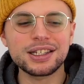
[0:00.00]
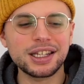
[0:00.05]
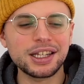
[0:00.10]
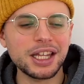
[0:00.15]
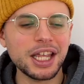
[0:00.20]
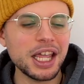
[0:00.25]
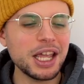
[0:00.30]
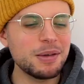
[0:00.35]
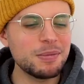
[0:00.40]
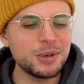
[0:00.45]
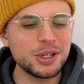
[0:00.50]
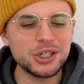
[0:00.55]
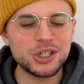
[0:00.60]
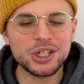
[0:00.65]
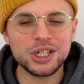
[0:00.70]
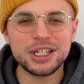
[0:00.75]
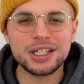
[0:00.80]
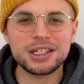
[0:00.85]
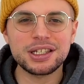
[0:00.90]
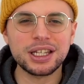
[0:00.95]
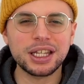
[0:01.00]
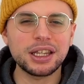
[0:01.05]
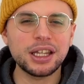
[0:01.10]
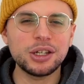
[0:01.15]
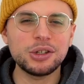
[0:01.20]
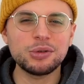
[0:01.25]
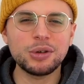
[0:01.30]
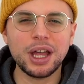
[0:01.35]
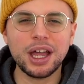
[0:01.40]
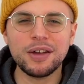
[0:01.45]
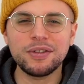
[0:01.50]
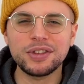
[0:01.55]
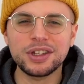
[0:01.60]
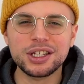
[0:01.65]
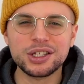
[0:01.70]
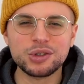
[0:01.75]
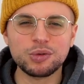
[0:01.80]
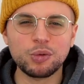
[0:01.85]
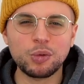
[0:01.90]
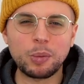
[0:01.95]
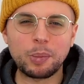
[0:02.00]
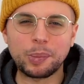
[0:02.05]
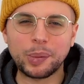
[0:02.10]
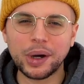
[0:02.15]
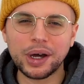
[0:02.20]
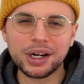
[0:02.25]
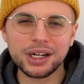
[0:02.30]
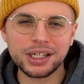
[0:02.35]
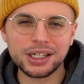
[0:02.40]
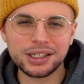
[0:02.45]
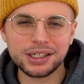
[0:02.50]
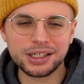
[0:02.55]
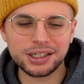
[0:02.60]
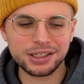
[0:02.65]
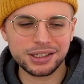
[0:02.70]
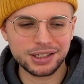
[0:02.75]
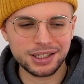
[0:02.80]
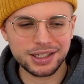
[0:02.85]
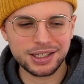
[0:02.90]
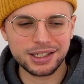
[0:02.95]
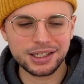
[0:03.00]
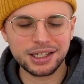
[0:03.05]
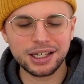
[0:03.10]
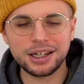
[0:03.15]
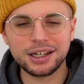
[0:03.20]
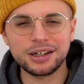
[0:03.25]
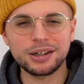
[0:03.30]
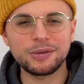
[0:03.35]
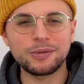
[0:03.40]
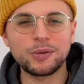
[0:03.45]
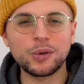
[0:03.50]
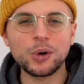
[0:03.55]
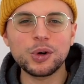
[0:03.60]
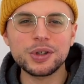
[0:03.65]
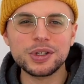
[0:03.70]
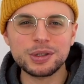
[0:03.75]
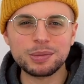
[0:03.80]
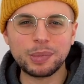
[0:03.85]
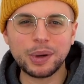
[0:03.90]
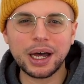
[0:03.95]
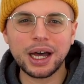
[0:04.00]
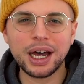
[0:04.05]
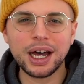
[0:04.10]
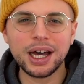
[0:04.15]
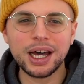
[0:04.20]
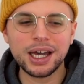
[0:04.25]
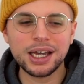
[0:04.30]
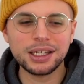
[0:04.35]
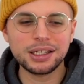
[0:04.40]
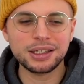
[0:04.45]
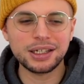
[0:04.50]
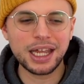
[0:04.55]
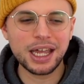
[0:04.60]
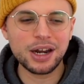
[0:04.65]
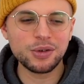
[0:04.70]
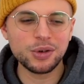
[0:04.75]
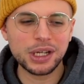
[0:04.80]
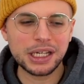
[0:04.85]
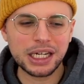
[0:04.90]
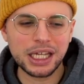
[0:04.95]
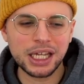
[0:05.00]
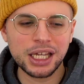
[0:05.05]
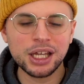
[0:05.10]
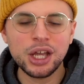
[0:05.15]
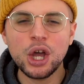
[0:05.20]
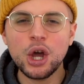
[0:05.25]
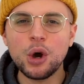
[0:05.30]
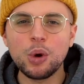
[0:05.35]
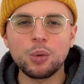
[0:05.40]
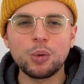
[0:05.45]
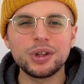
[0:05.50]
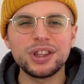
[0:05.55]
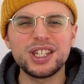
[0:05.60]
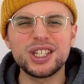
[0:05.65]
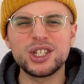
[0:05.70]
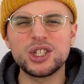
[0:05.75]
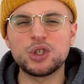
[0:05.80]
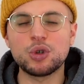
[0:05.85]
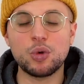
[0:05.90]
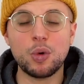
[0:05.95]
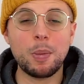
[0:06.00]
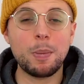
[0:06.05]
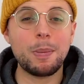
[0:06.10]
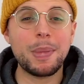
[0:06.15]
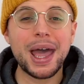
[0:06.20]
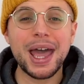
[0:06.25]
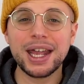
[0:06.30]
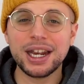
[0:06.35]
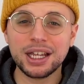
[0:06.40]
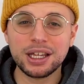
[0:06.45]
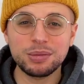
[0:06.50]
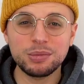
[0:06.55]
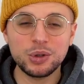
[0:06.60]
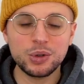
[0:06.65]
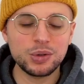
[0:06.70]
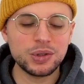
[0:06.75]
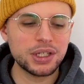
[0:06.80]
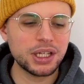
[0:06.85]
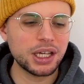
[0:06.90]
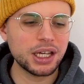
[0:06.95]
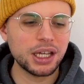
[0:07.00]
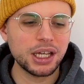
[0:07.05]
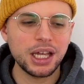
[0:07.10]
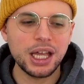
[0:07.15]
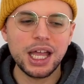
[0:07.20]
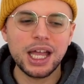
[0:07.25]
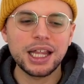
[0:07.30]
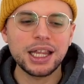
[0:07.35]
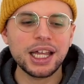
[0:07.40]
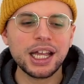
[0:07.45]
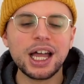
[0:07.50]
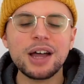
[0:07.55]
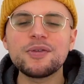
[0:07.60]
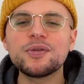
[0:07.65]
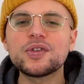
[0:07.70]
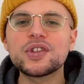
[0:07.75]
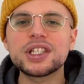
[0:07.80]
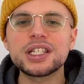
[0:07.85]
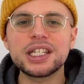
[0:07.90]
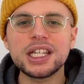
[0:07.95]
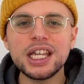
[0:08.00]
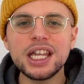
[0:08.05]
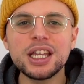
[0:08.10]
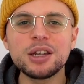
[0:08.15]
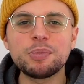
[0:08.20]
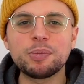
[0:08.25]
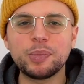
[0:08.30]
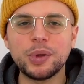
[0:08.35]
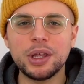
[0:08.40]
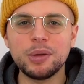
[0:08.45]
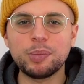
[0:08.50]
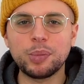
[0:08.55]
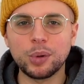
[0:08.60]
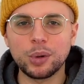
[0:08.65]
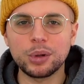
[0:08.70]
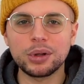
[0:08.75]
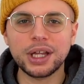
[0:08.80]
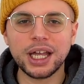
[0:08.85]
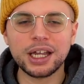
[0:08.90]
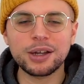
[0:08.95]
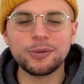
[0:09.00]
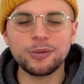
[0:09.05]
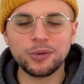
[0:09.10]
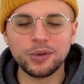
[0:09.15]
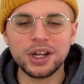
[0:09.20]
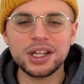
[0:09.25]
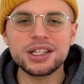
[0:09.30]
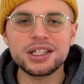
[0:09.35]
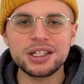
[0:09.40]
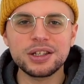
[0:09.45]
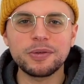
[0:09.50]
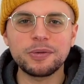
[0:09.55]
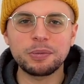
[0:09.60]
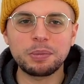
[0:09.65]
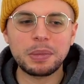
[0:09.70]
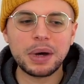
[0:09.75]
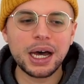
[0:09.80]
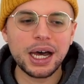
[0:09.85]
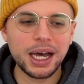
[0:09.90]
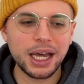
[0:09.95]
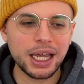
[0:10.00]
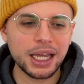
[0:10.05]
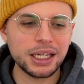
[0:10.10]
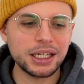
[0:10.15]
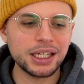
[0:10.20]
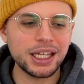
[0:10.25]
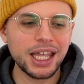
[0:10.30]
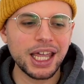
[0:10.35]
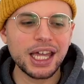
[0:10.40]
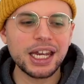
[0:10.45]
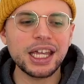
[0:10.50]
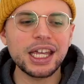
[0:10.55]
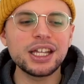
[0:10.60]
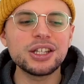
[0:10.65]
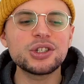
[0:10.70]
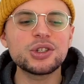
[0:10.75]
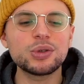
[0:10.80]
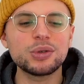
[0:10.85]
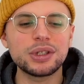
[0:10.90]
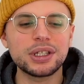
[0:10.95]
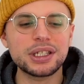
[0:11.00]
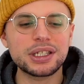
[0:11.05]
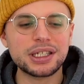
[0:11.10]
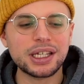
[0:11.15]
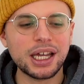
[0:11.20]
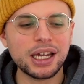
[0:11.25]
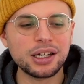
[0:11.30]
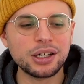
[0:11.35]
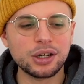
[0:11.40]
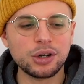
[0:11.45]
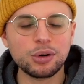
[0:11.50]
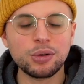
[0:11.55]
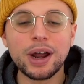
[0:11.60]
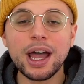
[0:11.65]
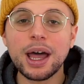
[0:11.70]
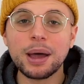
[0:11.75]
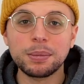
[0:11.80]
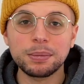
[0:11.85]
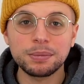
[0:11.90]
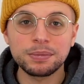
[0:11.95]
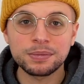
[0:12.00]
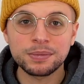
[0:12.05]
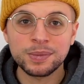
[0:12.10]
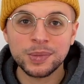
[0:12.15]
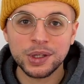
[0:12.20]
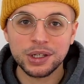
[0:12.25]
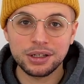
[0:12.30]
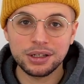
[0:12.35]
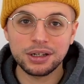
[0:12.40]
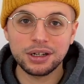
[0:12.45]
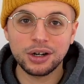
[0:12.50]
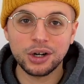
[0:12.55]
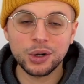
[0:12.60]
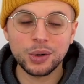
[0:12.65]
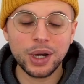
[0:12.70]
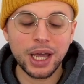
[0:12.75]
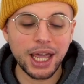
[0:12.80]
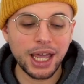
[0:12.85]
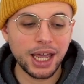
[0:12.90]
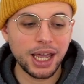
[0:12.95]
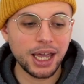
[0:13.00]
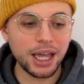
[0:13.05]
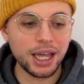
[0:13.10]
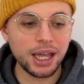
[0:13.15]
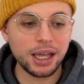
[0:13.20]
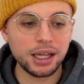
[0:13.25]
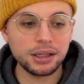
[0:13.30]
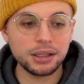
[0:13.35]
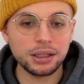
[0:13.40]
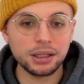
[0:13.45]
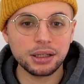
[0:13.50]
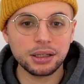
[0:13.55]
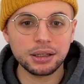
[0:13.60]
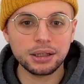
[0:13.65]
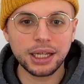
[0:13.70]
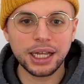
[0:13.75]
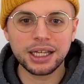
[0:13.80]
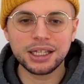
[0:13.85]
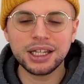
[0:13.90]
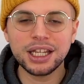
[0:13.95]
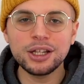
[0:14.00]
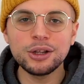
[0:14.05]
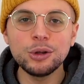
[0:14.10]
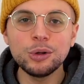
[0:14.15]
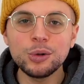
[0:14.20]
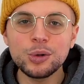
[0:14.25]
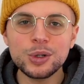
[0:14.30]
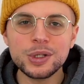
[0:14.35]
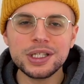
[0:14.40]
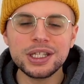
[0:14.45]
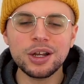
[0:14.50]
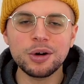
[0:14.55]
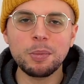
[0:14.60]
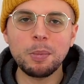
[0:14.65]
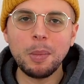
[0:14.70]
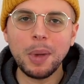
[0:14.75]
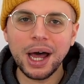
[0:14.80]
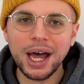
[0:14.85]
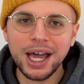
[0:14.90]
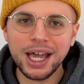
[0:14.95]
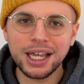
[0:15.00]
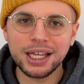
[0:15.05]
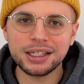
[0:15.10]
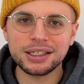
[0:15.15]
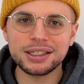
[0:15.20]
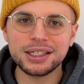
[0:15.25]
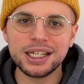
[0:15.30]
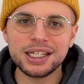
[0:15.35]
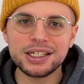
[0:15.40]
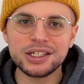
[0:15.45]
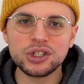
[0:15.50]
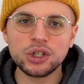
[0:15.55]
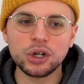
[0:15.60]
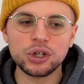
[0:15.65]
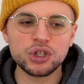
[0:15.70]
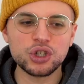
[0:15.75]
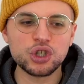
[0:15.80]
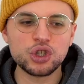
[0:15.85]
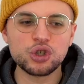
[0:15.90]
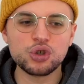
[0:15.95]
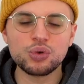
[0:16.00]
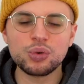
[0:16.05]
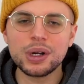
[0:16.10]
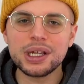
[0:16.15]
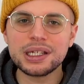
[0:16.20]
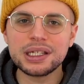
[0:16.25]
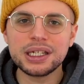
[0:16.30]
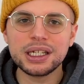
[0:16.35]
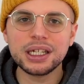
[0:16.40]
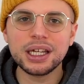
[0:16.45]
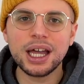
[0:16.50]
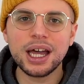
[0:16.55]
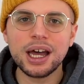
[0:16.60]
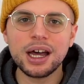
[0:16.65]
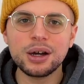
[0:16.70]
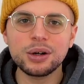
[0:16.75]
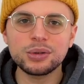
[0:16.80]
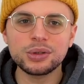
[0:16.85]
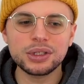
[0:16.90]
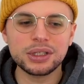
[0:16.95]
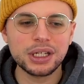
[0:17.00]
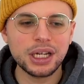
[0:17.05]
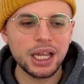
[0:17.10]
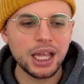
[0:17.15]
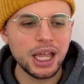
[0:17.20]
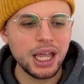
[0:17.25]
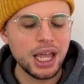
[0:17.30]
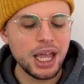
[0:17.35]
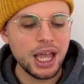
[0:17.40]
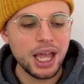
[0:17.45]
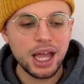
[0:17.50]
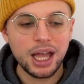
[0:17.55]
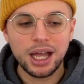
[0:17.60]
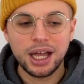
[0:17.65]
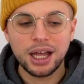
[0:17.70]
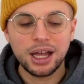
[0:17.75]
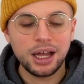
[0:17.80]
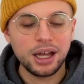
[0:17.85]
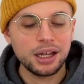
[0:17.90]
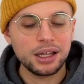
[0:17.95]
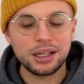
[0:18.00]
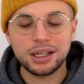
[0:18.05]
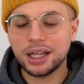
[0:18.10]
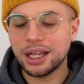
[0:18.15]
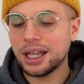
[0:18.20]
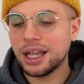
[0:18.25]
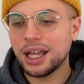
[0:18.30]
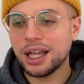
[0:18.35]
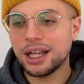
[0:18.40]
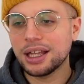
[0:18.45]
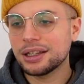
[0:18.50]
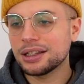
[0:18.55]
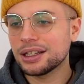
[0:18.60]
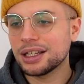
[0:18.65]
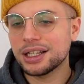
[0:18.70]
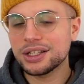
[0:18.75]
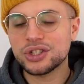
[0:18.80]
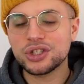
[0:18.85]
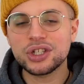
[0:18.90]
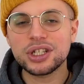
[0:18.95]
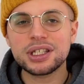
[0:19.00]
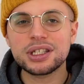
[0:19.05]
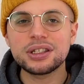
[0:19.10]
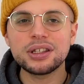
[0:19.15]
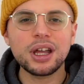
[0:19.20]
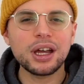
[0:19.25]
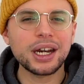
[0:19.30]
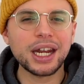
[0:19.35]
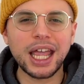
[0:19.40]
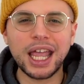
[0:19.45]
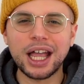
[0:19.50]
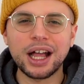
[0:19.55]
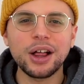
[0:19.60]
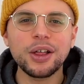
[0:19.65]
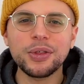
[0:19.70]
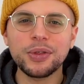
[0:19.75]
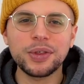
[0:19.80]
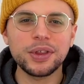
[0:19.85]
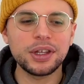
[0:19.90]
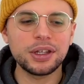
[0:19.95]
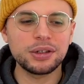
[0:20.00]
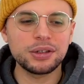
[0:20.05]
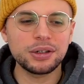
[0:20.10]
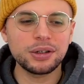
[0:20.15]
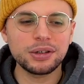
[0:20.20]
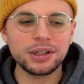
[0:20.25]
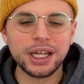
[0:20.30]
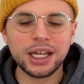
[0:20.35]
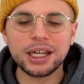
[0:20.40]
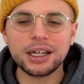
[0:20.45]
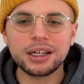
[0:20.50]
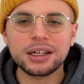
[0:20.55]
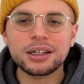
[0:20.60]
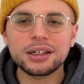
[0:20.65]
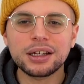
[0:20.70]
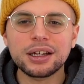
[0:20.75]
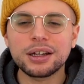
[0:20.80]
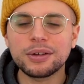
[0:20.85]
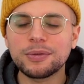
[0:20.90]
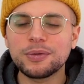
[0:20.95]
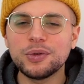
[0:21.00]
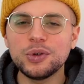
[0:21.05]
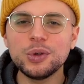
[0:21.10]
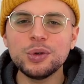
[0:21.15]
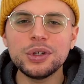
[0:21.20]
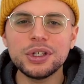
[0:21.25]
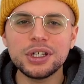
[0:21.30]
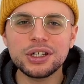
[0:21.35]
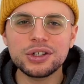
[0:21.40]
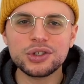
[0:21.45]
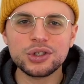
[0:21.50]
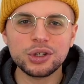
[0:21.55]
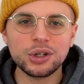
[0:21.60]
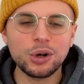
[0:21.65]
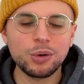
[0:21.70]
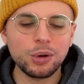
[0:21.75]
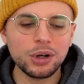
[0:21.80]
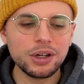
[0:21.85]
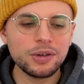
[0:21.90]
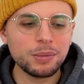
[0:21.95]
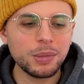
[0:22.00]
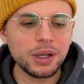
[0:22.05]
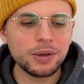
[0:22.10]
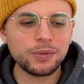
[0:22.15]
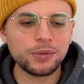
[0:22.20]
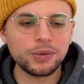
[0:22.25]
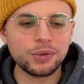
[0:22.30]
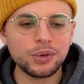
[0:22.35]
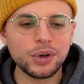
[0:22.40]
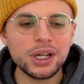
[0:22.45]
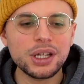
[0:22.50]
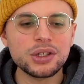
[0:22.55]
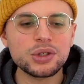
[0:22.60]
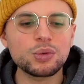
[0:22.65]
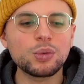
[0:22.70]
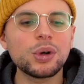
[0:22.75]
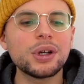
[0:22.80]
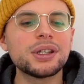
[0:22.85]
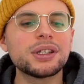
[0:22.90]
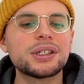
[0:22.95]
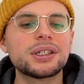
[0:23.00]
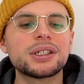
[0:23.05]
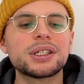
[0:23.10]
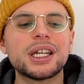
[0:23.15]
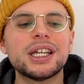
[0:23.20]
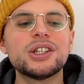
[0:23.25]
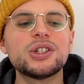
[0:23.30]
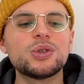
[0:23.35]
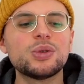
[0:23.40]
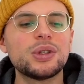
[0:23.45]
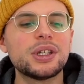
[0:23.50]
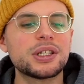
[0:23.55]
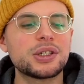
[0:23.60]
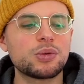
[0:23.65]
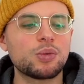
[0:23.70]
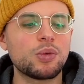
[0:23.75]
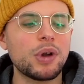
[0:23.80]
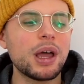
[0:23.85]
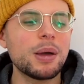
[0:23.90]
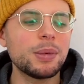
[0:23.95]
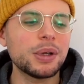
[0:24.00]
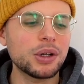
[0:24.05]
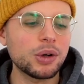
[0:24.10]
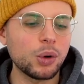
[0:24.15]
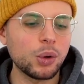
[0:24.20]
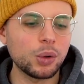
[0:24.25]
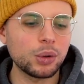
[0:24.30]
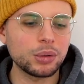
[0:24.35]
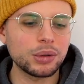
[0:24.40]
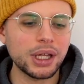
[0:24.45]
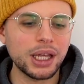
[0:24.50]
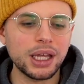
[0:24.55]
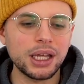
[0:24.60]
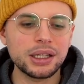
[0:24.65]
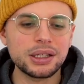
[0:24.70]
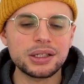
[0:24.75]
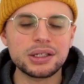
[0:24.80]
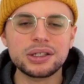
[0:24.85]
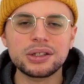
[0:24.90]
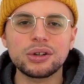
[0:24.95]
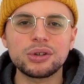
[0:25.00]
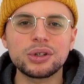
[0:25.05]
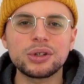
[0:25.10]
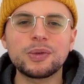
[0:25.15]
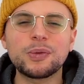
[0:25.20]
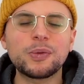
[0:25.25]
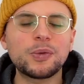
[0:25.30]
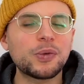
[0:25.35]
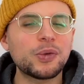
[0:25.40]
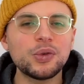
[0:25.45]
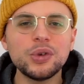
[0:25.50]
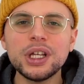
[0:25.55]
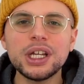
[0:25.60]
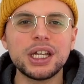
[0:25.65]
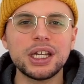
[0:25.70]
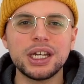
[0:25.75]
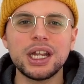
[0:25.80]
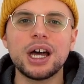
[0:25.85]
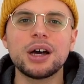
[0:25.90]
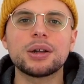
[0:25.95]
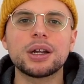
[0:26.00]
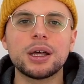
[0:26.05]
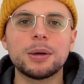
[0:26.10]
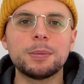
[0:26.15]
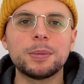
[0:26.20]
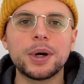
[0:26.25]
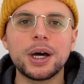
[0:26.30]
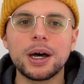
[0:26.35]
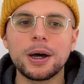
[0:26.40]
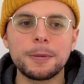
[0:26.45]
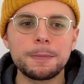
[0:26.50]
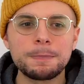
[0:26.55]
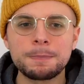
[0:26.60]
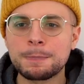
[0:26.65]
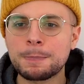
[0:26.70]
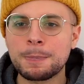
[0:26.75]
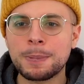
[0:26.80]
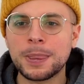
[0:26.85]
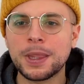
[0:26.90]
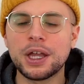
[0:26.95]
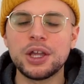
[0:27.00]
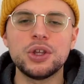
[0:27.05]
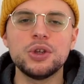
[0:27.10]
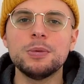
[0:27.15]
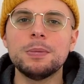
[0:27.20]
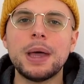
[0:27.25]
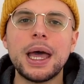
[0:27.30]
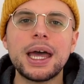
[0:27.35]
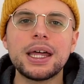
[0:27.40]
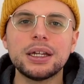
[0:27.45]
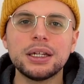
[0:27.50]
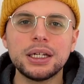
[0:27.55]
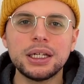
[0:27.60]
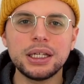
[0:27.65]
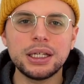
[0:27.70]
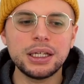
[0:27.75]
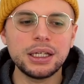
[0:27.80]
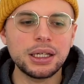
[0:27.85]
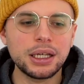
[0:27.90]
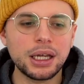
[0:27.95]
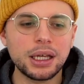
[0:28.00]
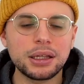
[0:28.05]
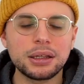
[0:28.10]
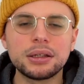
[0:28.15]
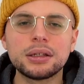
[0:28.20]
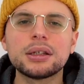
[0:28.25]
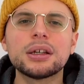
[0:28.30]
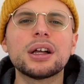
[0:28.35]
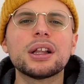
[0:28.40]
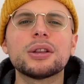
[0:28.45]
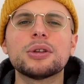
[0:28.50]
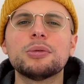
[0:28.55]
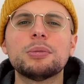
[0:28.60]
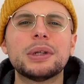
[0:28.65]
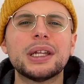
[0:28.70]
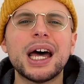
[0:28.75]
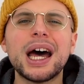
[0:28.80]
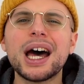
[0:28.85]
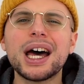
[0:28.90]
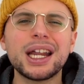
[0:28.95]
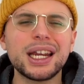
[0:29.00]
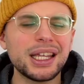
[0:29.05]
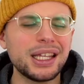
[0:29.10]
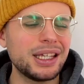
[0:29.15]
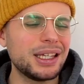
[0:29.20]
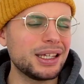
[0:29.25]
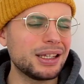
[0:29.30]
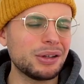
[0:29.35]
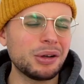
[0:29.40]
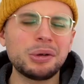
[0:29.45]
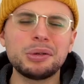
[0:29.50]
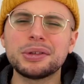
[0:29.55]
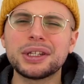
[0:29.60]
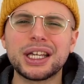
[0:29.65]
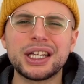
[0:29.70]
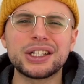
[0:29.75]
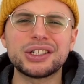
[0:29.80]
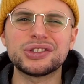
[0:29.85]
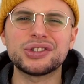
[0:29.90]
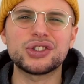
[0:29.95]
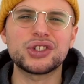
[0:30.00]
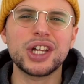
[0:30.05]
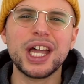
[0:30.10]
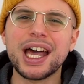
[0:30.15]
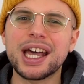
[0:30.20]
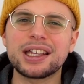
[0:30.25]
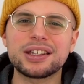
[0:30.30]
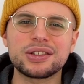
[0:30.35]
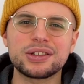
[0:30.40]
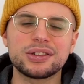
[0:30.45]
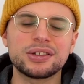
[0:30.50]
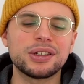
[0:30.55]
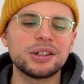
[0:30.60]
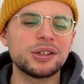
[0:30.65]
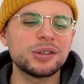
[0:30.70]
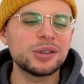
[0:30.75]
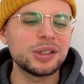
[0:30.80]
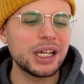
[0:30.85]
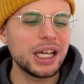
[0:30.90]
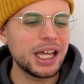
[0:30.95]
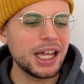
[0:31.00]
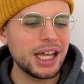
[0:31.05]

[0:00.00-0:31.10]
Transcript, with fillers: and images, and then you have this robotic voice behind narrating with this dramatic music. Like, I've seen people, like friends of mine, get into this kind of crap, you know, and like they lose their minds. They start stressing out, and it's just not healthy, you know. Like, a few years ago, one of my friends went into this rabbit hole and started freaking out about humanity and the Illuminati and all that jazz, you know.